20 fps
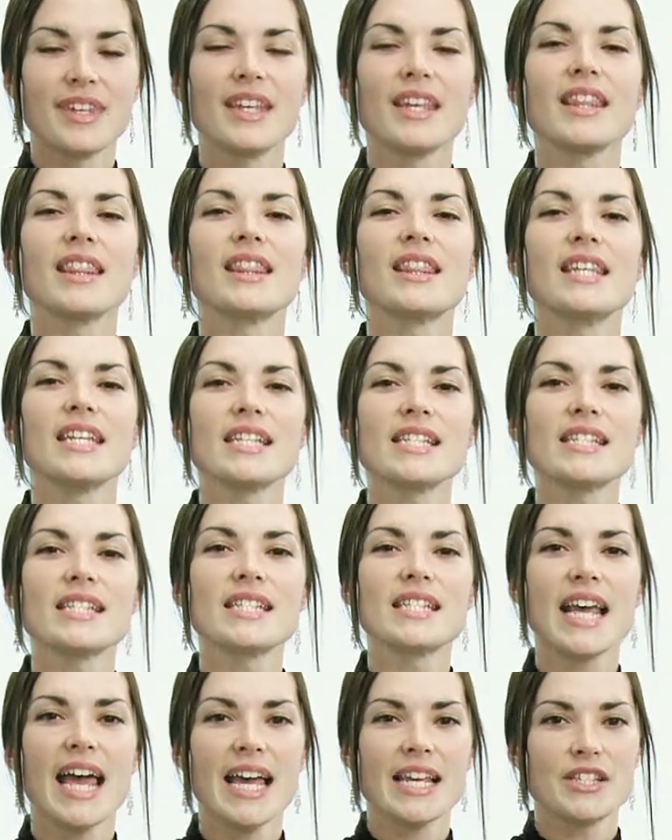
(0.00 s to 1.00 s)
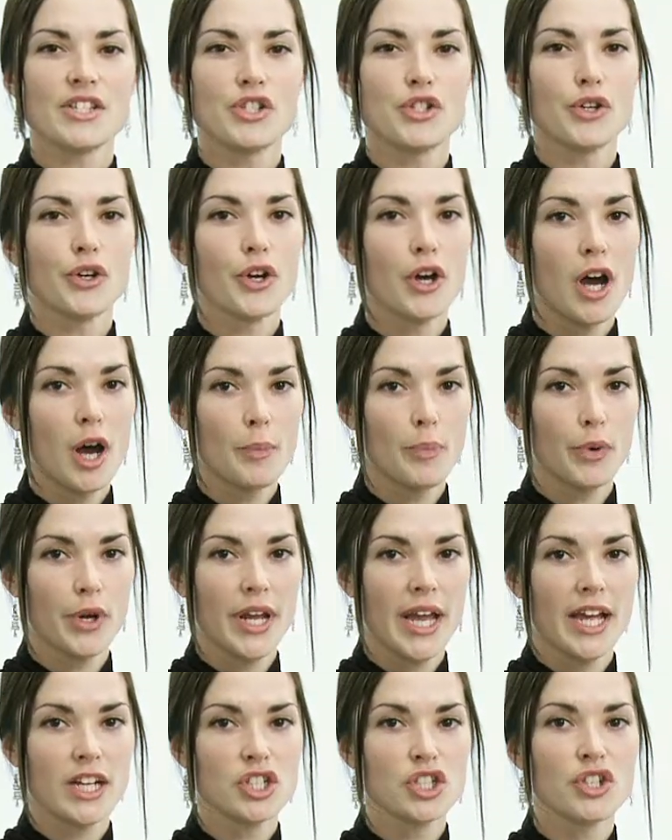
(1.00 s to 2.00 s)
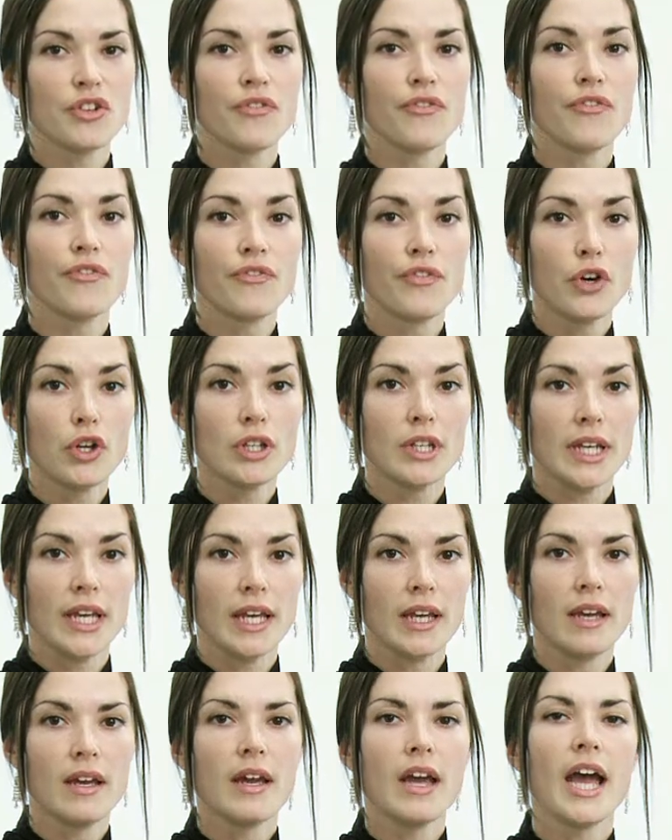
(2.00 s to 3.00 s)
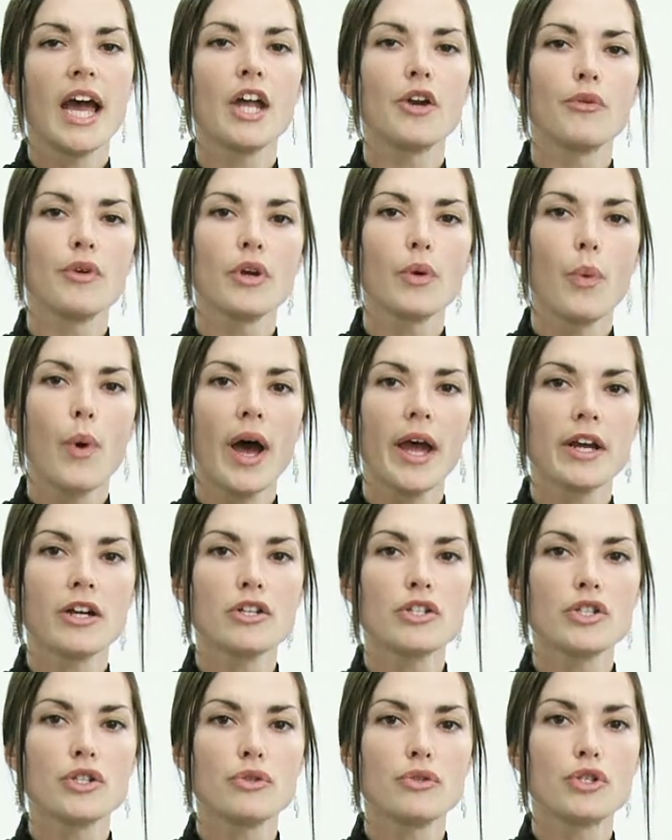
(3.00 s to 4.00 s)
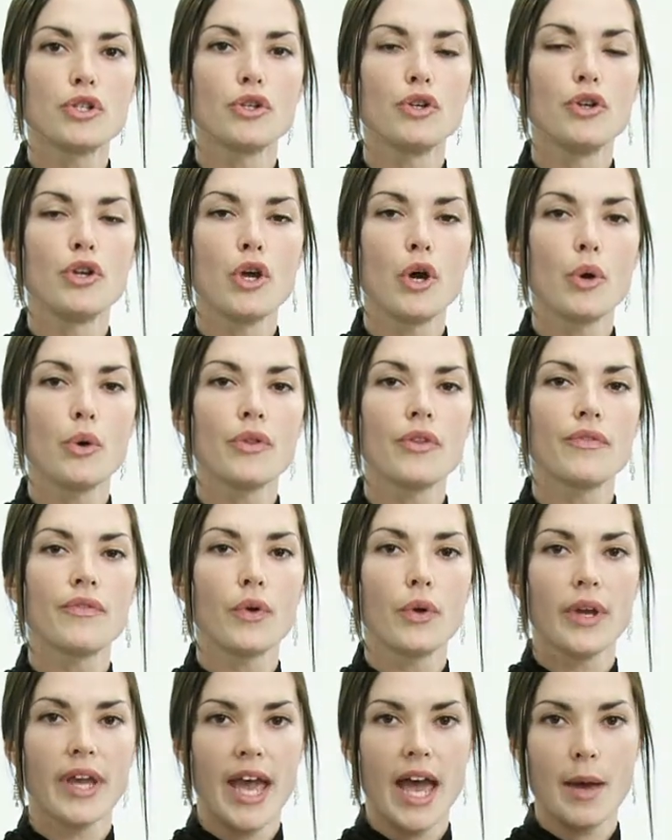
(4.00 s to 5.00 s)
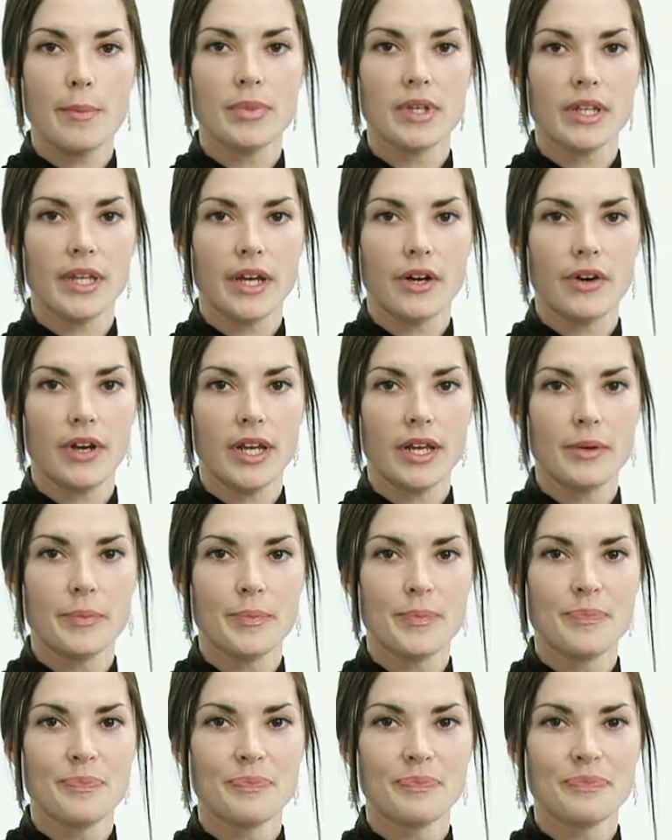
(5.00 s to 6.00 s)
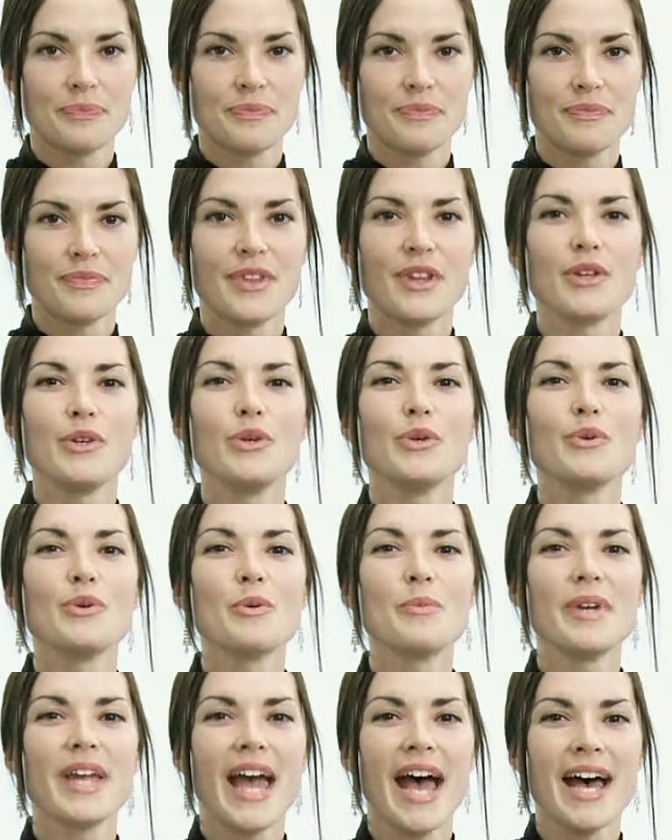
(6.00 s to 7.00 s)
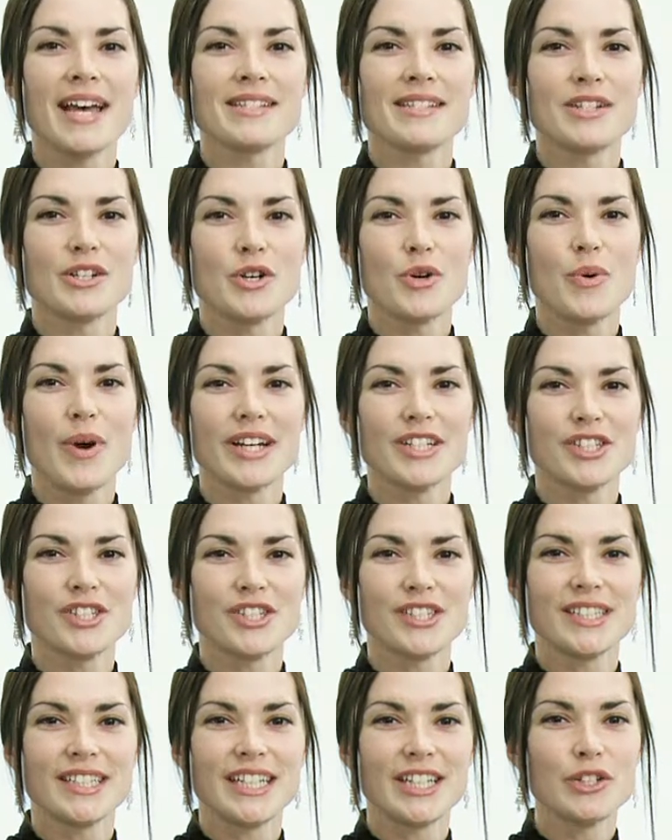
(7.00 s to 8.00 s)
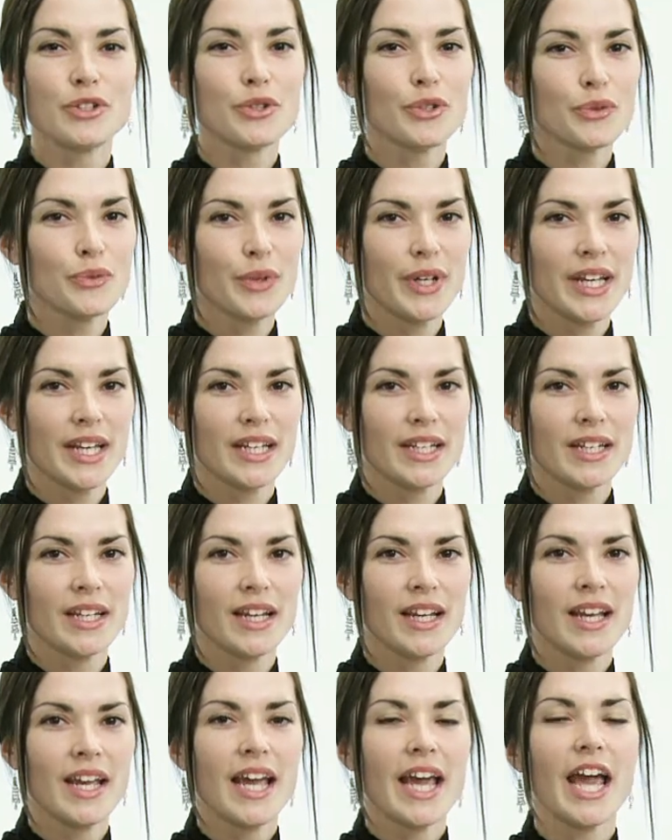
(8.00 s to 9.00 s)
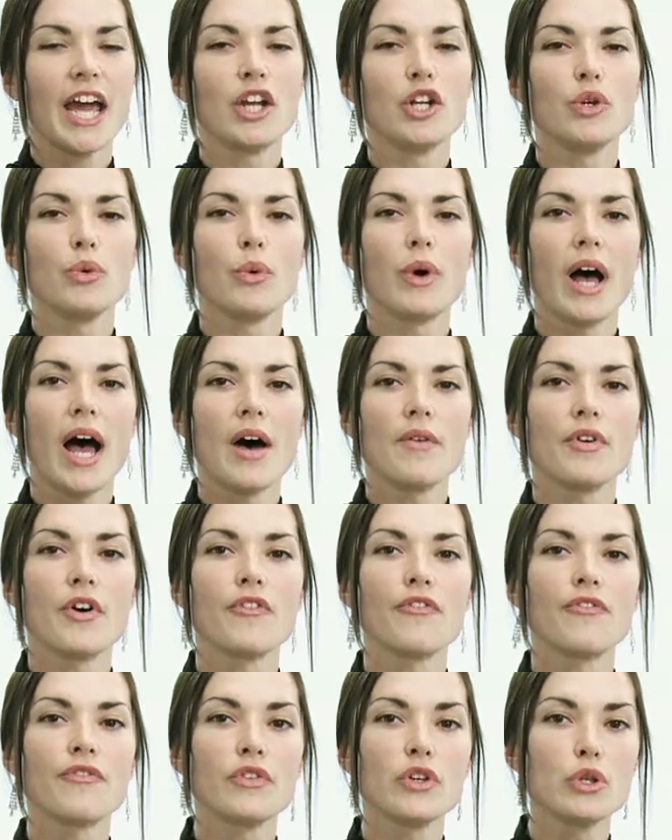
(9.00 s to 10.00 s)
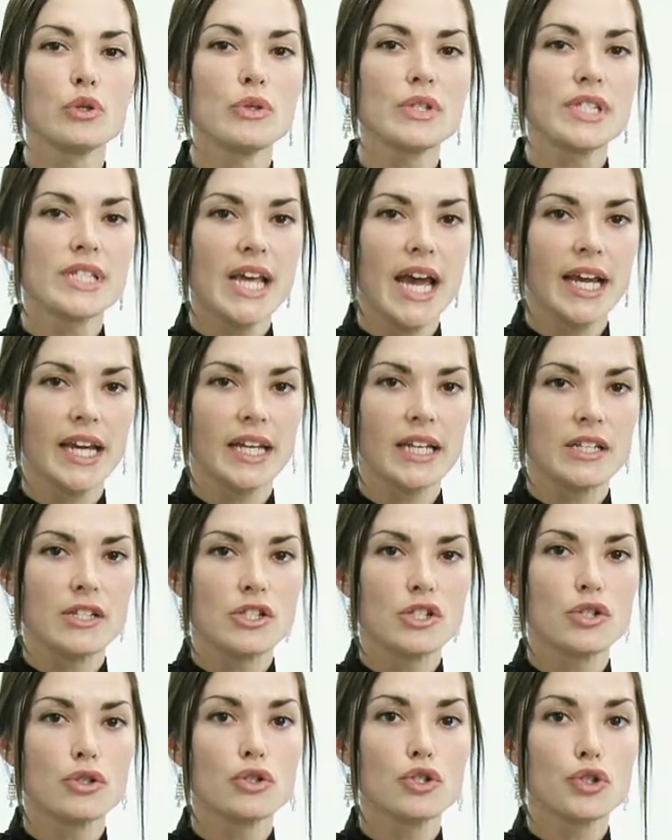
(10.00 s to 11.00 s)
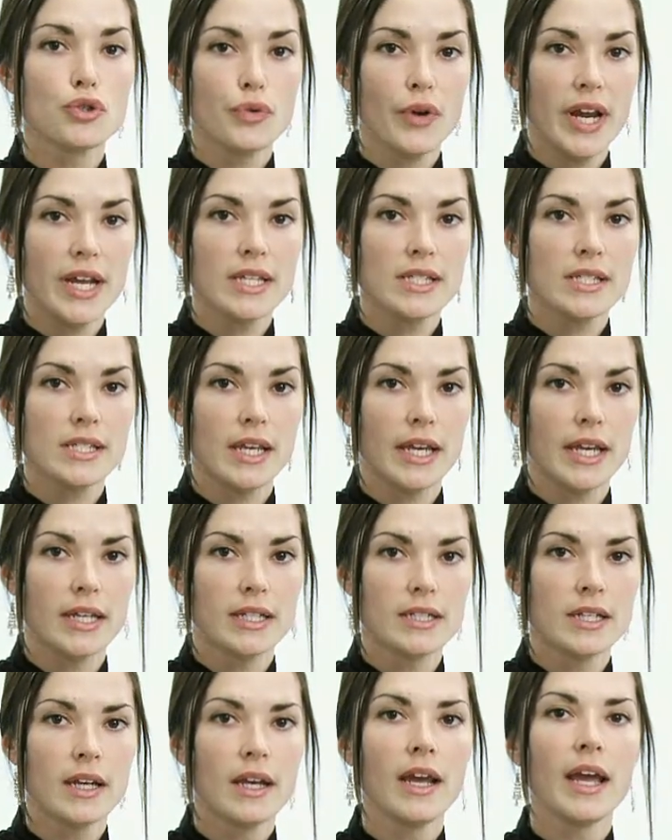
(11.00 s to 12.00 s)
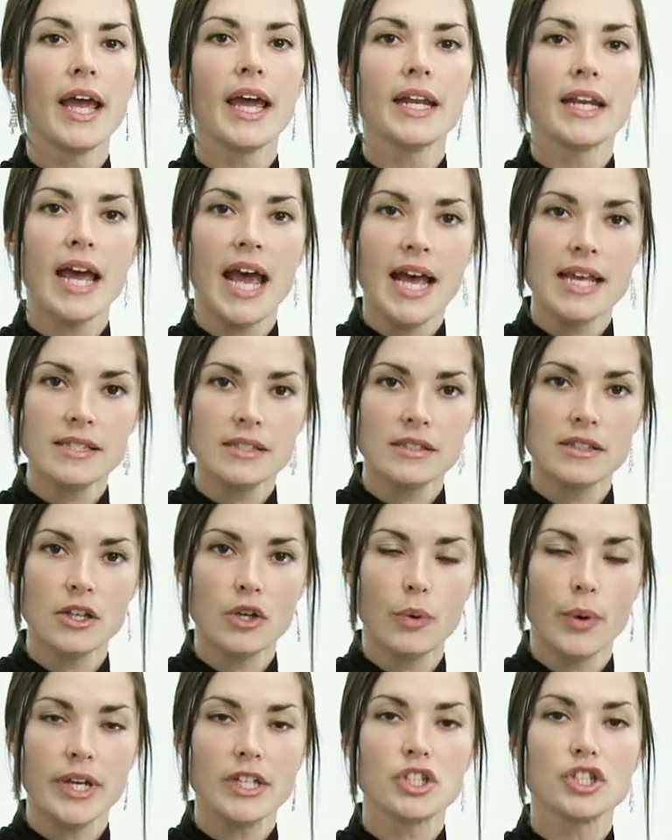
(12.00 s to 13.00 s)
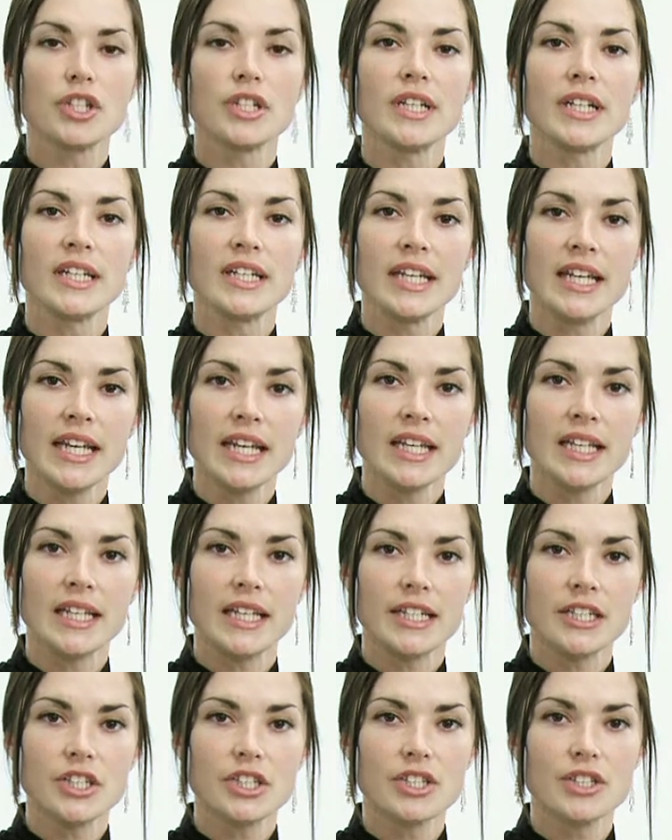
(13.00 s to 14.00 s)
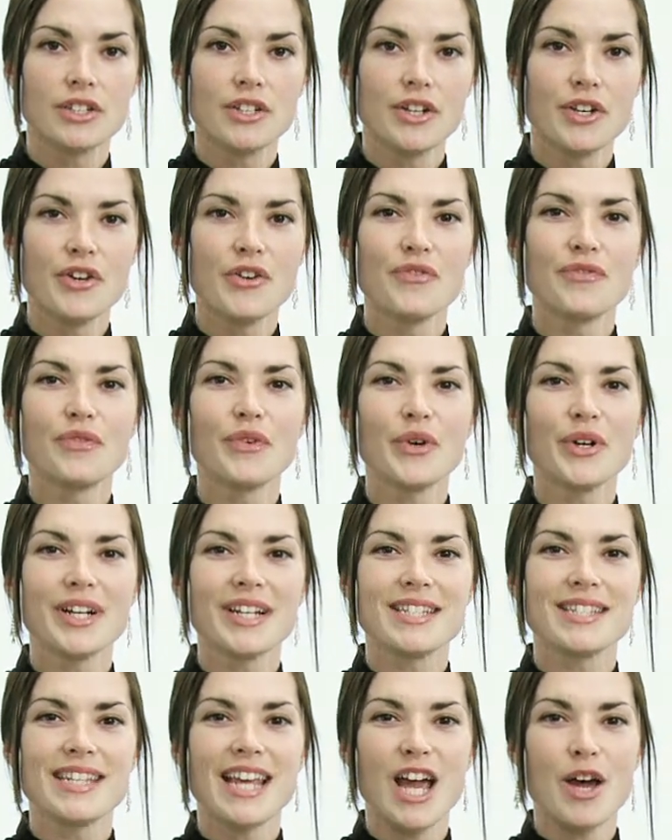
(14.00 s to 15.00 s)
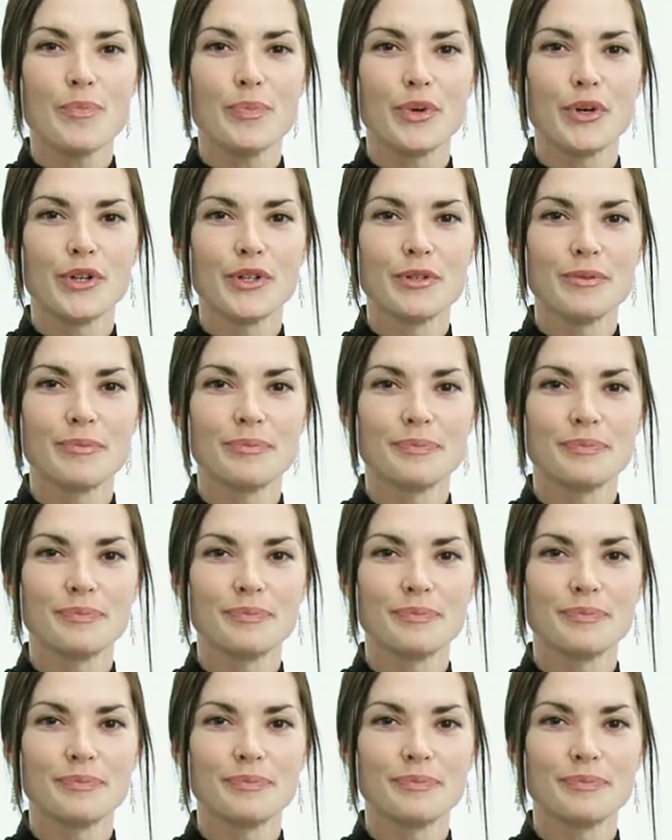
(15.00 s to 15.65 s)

This tests your comprehension fully and requires you to know the vocabulary. You will be asked a question in Korean and you will have a few seconds to translate and ask the question in English. For example,